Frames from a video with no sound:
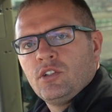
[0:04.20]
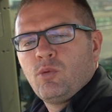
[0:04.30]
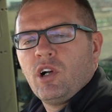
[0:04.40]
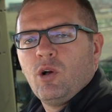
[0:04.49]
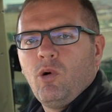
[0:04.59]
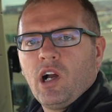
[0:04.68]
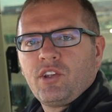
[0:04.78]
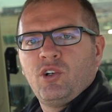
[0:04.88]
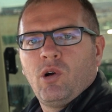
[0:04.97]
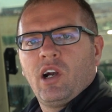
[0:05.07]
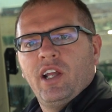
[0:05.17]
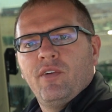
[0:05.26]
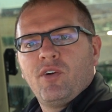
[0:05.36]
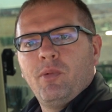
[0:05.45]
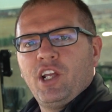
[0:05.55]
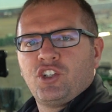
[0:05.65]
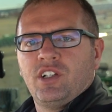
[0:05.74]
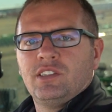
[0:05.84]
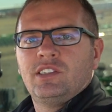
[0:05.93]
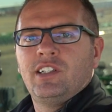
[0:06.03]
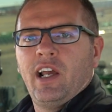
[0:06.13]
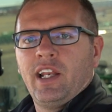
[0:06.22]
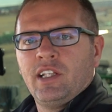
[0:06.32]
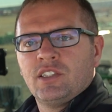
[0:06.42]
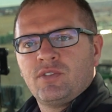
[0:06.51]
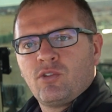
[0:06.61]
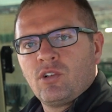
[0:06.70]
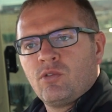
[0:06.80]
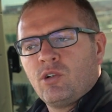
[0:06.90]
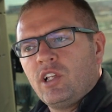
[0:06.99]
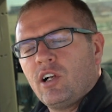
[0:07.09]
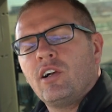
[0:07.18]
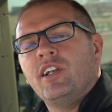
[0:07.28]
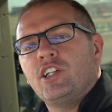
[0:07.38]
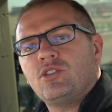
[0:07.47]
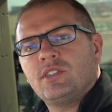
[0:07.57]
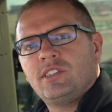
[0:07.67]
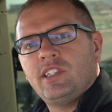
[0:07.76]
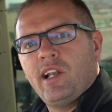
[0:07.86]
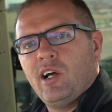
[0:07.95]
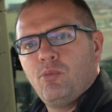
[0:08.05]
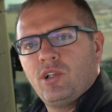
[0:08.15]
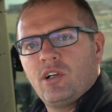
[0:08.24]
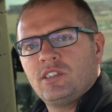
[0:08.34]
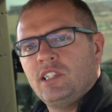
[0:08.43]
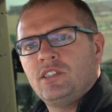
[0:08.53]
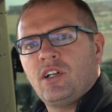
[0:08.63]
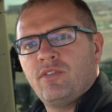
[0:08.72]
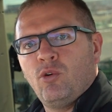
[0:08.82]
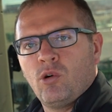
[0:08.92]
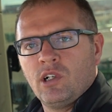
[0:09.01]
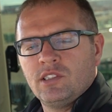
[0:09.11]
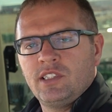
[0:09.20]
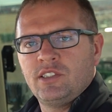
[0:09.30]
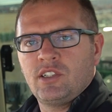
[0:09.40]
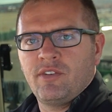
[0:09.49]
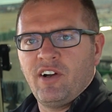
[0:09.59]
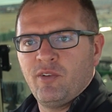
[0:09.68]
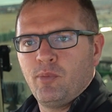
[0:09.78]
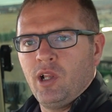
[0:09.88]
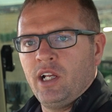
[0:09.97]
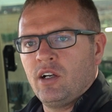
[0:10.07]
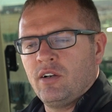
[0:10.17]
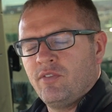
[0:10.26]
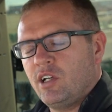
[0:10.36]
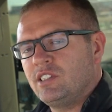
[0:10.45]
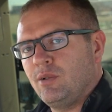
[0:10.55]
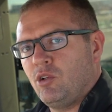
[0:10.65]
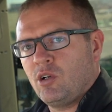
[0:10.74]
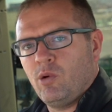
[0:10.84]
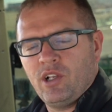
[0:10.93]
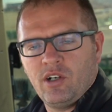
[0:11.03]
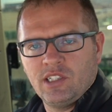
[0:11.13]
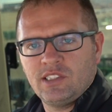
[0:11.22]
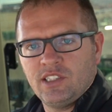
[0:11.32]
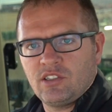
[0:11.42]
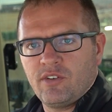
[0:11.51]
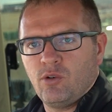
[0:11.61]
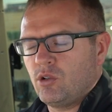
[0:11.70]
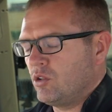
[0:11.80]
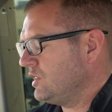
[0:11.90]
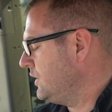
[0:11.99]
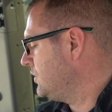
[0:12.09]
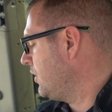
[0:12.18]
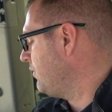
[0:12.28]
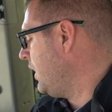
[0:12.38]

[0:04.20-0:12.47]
So we're going to walk through our information and settings for really our initial setup with our Seedstar 4 and Seedstar 5 planner. Very similar whether it is Seedstar 4 or Seedstar